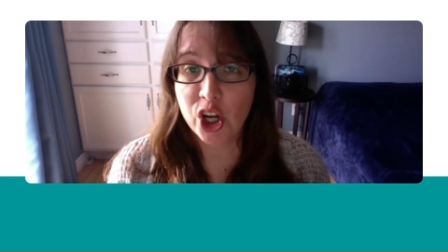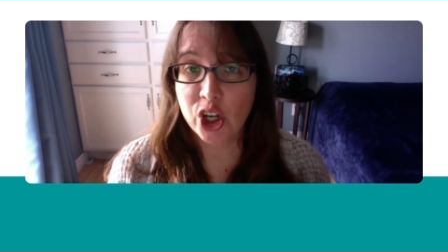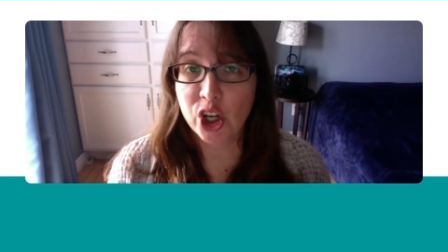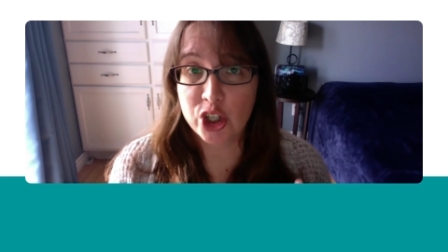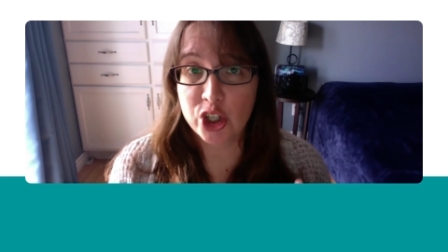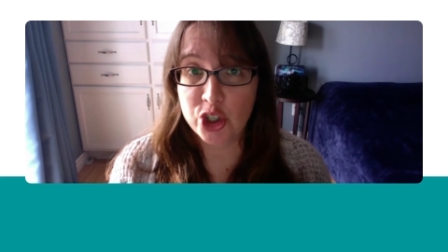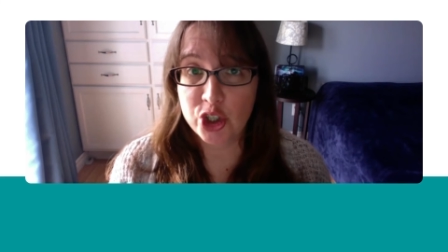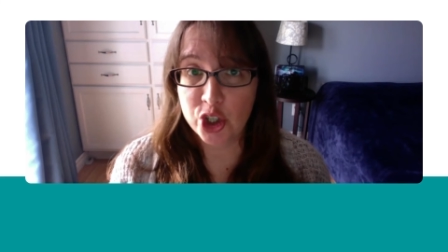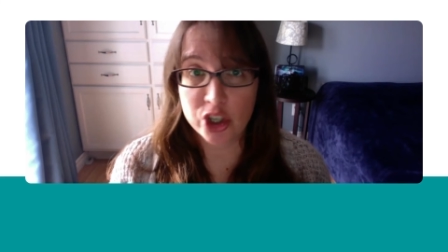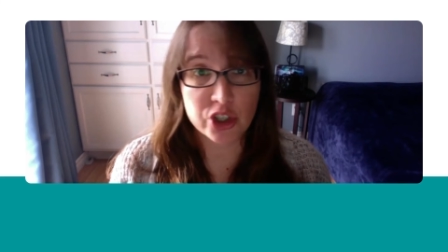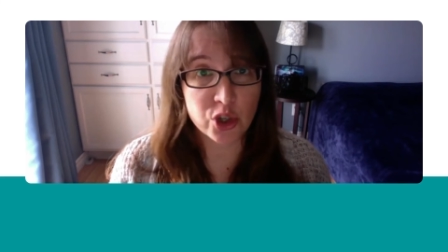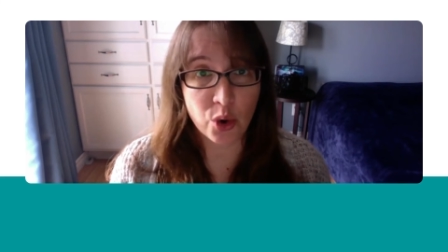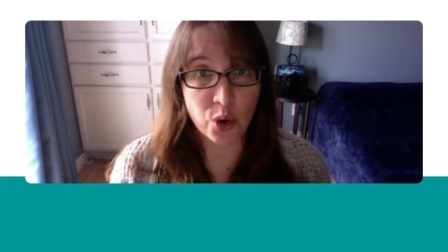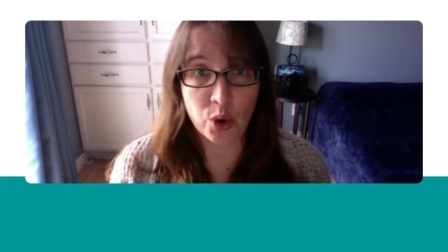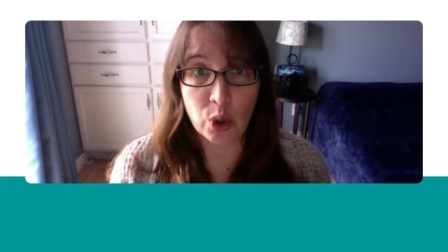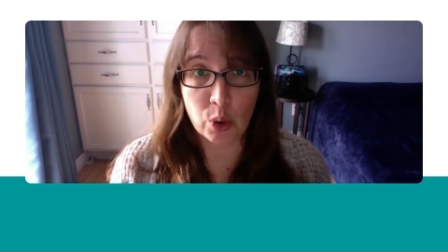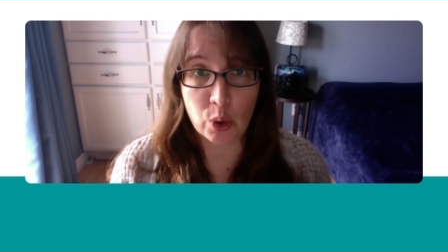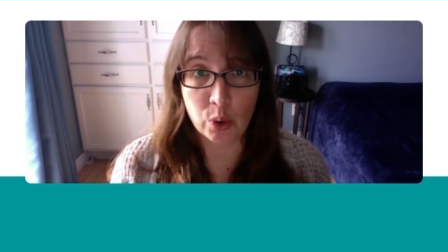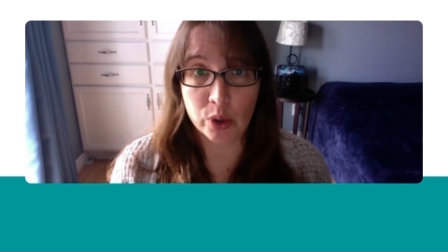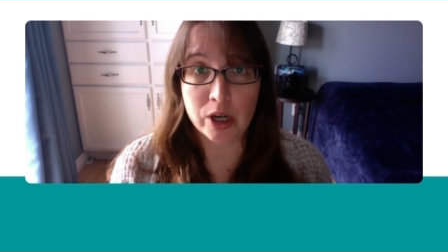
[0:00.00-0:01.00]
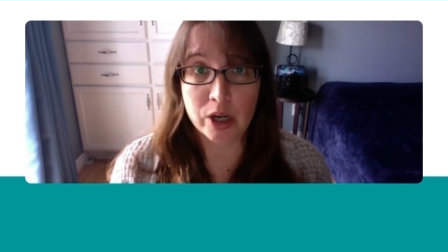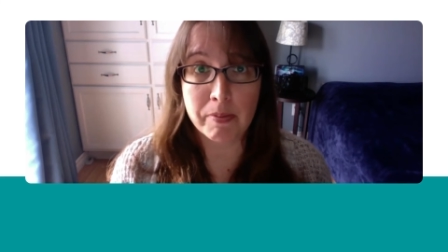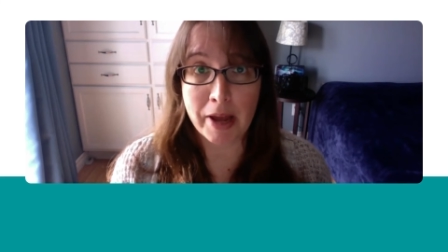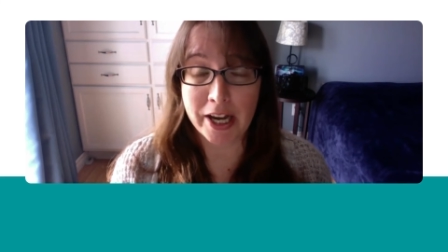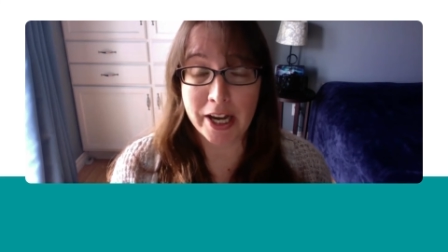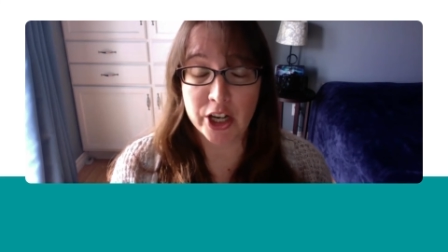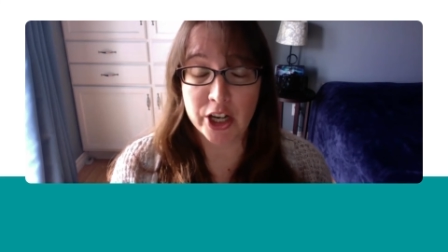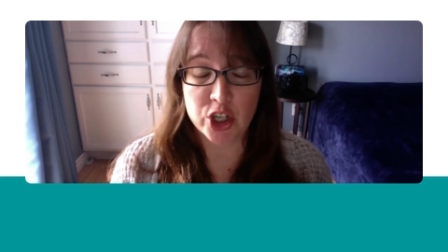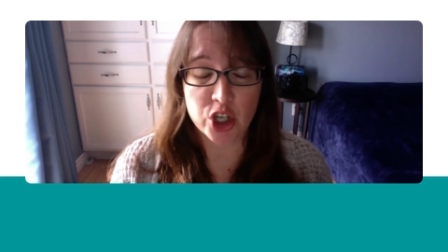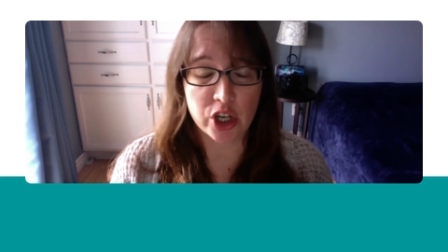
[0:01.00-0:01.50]
could just go to Query
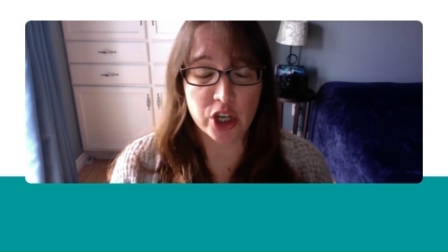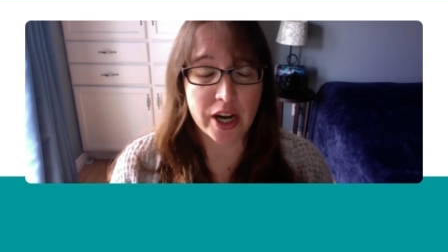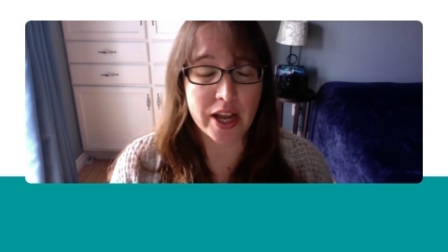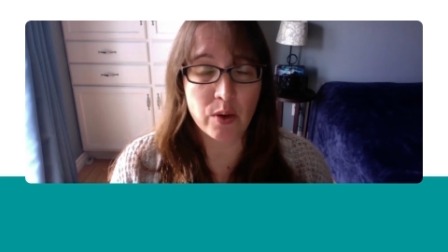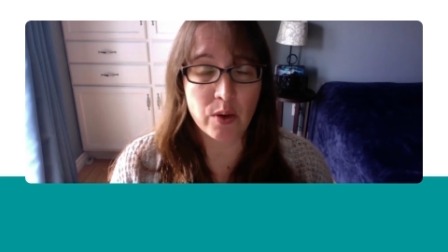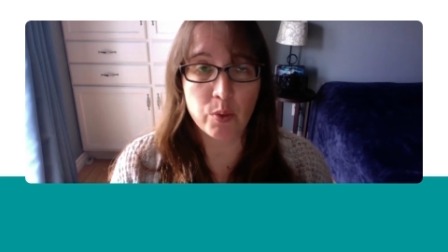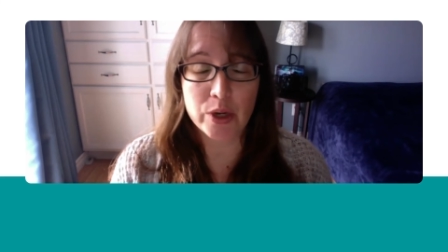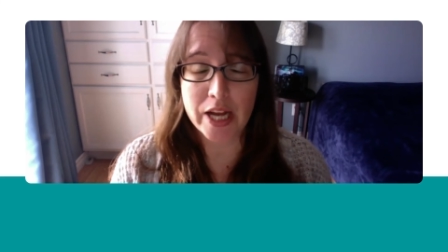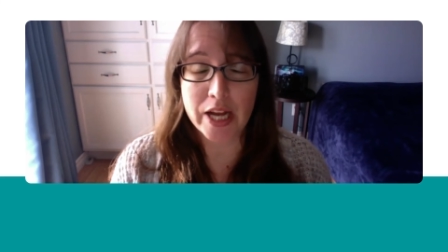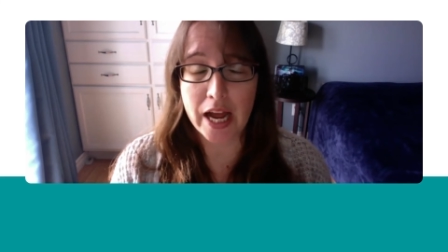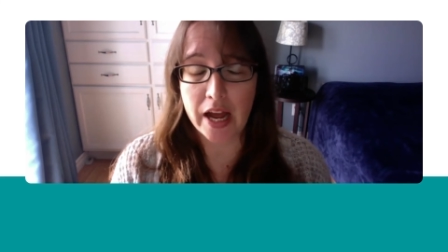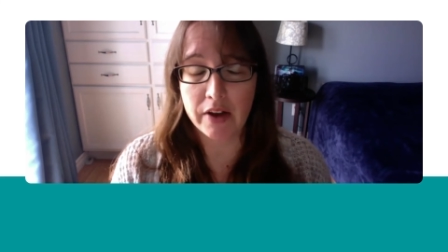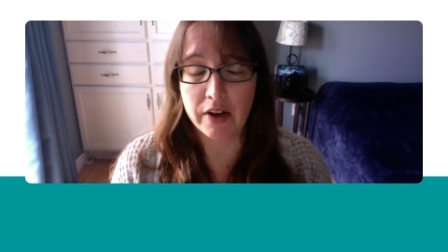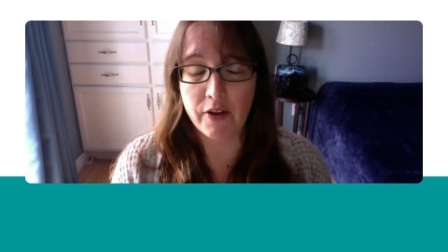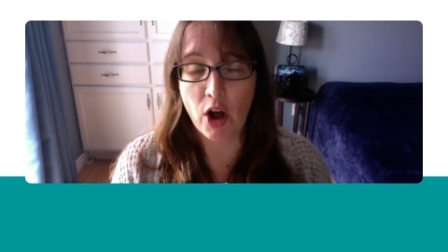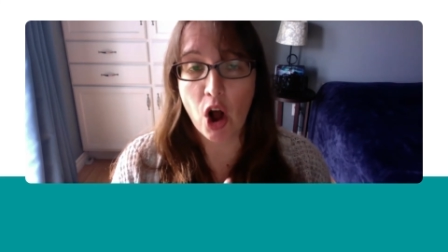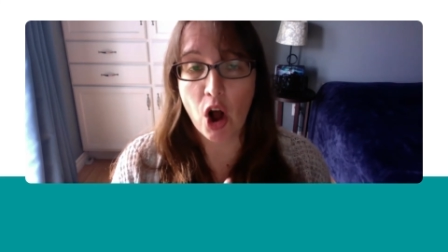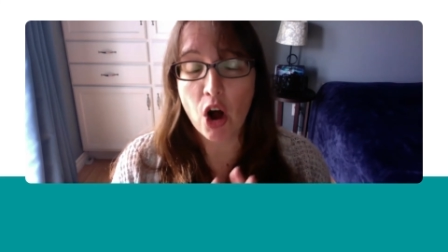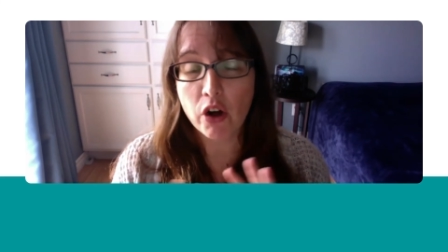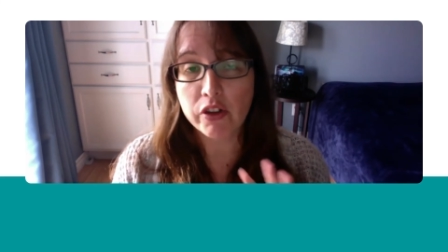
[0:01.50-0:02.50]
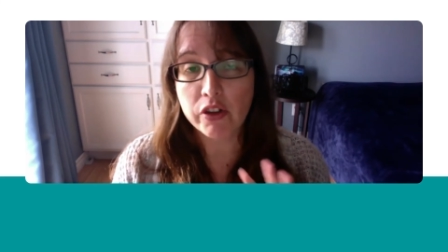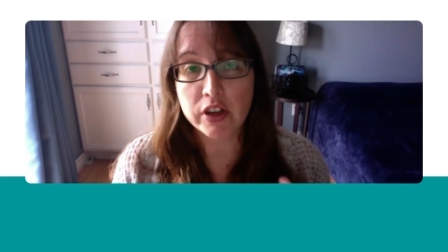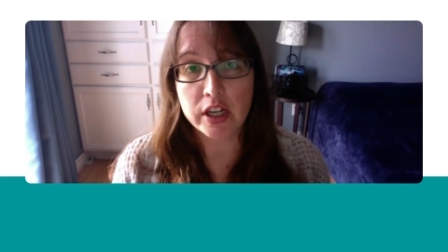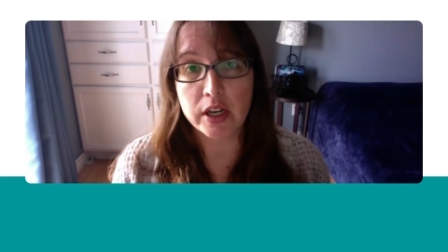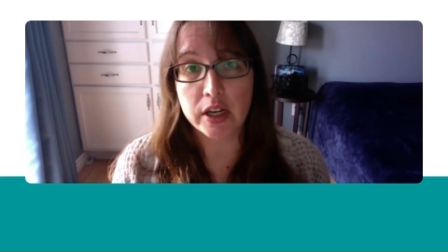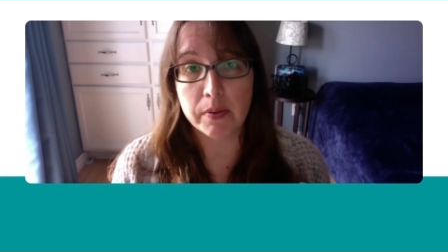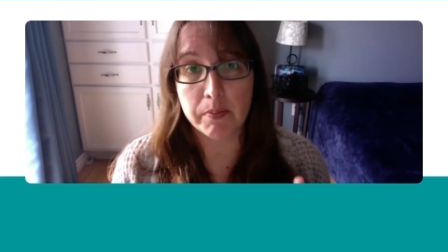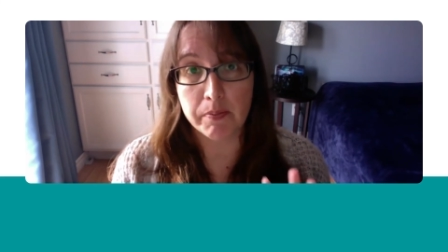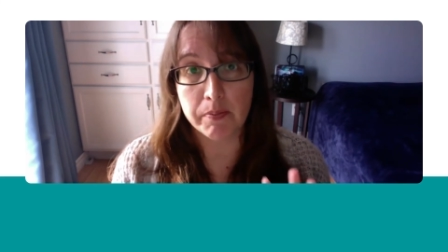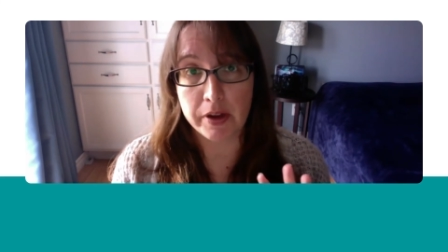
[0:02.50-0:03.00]
Manager and we'd had all
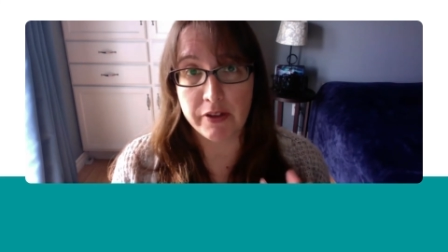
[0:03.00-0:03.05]
the